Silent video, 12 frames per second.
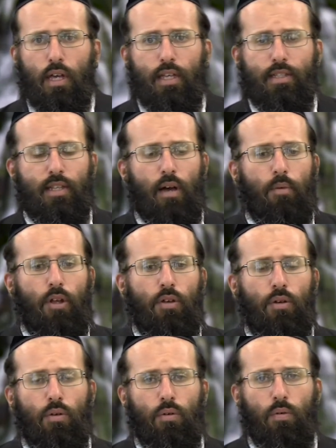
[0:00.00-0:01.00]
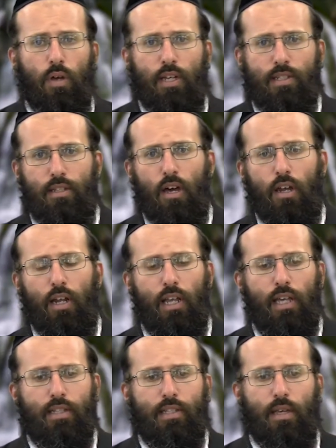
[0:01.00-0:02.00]
is someone who
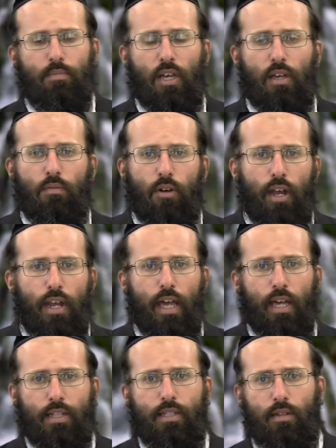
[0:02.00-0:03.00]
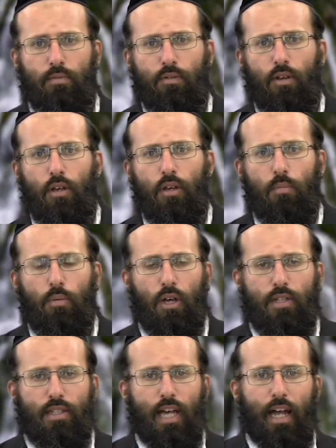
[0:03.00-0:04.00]
externally seems like a very negative
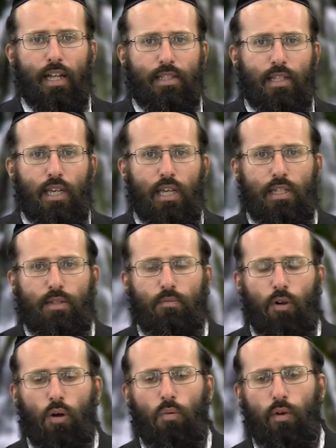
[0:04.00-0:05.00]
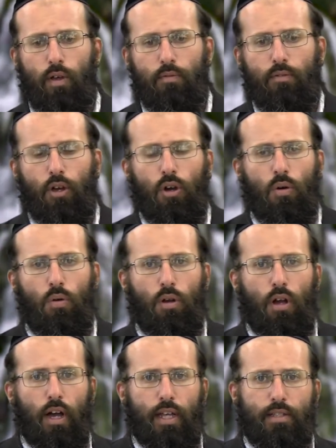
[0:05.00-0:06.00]
personality. He's involved with all
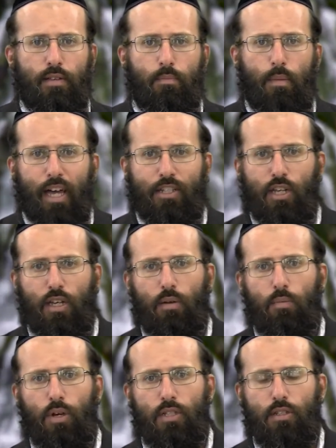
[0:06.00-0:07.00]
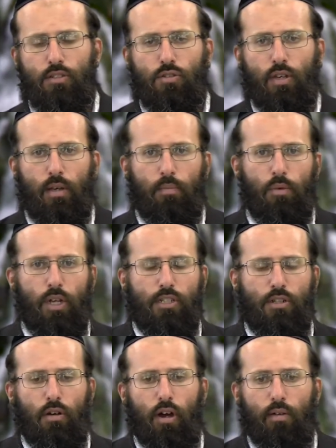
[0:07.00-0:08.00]
kinds of magic and wizardry and
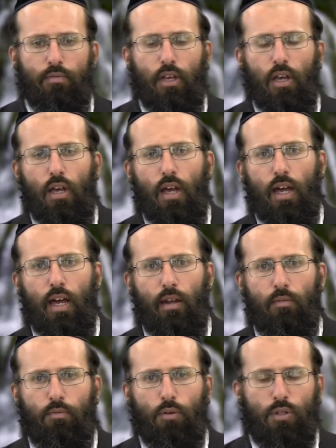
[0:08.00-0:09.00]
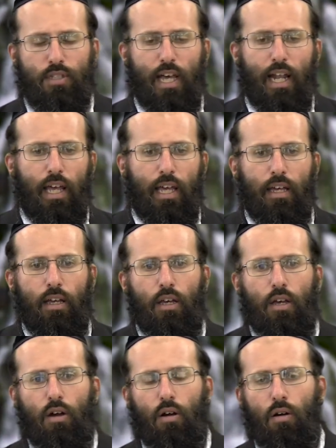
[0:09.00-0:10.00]
witchcraft and foretelling
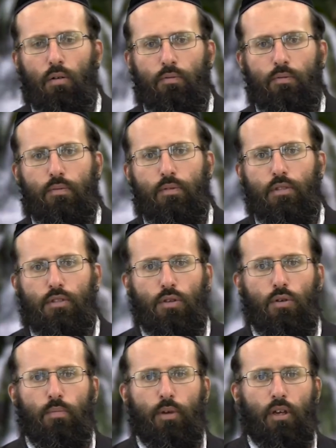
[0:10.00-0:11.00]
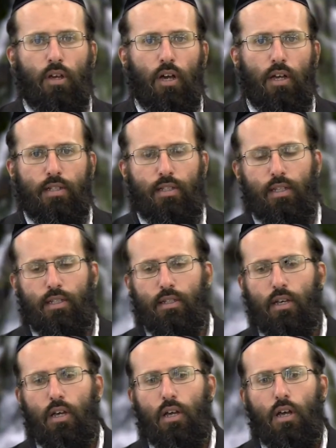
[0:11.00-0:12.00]
of doom and curses.
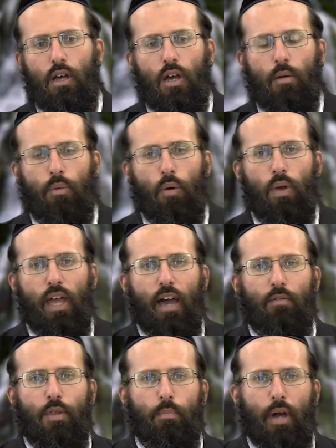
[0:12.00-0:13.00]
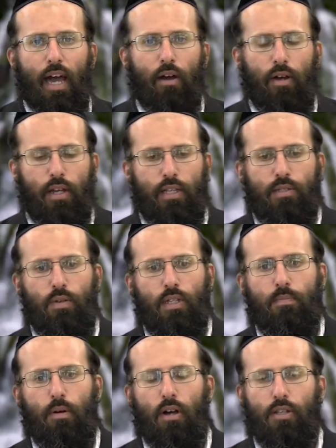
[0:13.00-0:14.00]
But we have the power in this
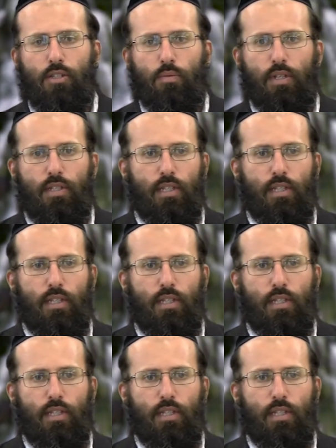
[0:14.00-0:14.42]
week's Parsha. We